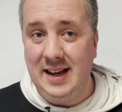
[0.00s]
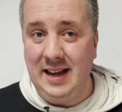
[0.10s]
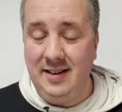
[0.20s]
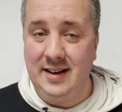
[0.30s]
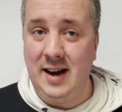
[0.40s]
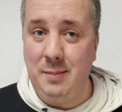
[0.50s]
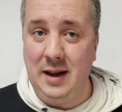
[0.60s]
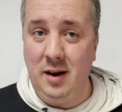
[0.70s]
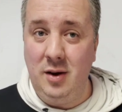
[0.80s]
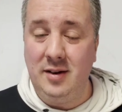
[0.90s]
is going to be
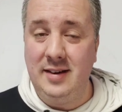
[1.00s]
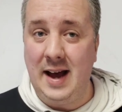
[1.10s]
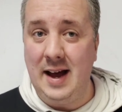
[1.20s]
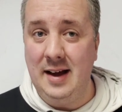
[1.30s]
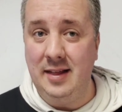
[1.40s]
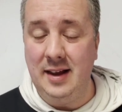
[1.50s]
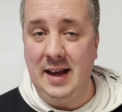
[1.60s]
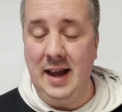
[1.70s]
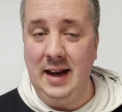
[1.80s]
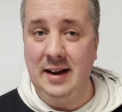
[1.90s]
looked at the
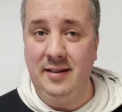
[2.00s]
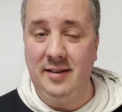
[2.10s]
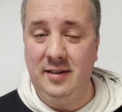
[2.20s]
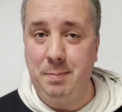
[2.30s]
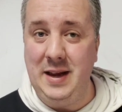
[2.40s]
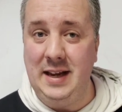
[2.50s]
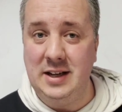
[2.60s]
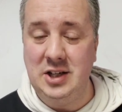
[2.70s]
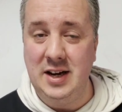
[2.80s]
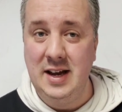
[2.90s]
King's
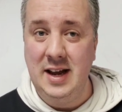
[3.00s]
speech